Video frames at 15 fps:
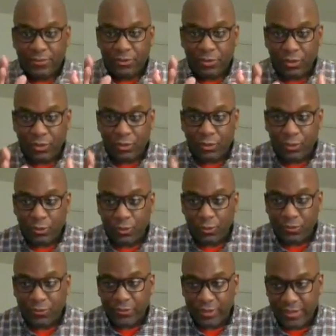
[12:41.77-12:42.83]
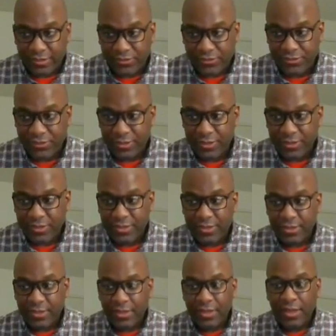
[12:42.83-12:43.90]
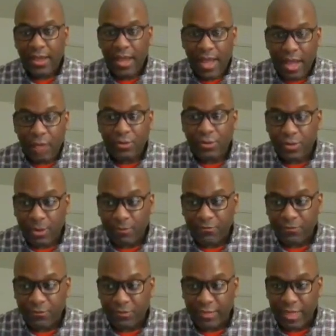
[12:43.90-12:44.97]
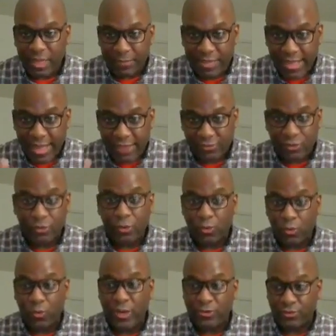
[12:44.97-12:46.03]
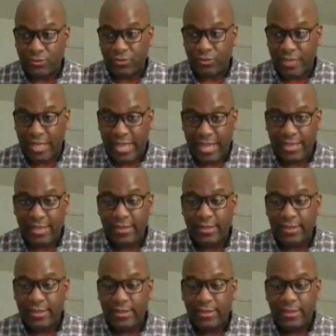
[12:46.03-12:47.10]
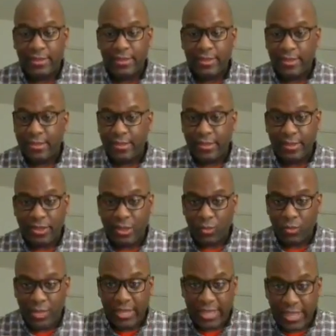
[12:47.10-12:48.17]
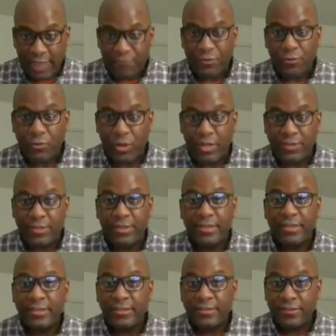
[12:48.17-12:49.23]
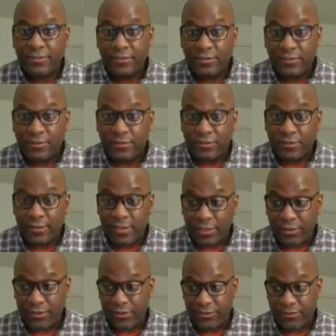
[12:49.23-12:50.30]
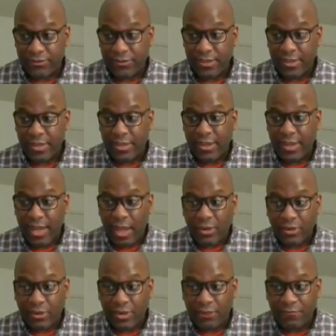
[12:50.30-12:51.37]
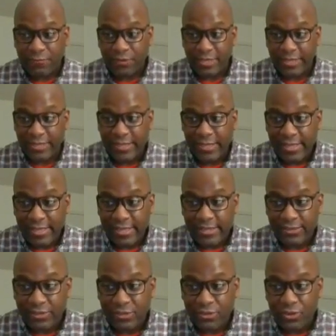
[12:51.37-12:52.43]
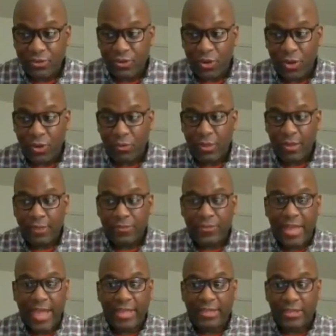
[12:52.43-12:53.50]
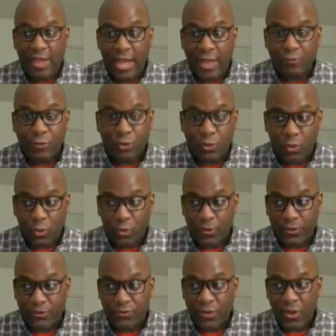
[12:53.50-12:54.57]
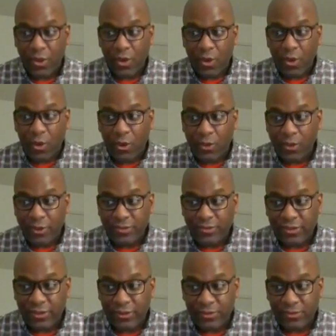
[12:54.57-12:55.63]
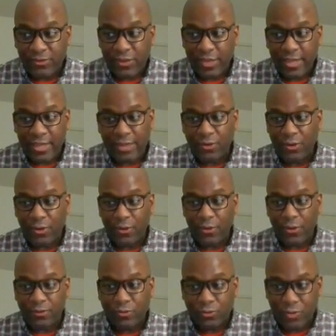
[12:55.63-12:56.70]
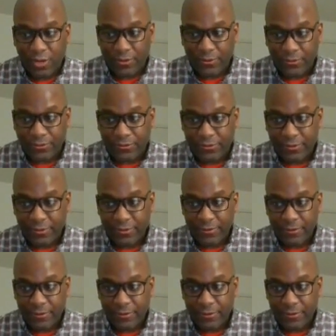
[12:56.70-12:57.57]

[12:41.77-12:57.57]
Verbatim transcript: to conclude this, how come? Now, let me ask you a question, okay? And I want everyone to hear this. How comforting is it to know that God records all our tears and all our struggles?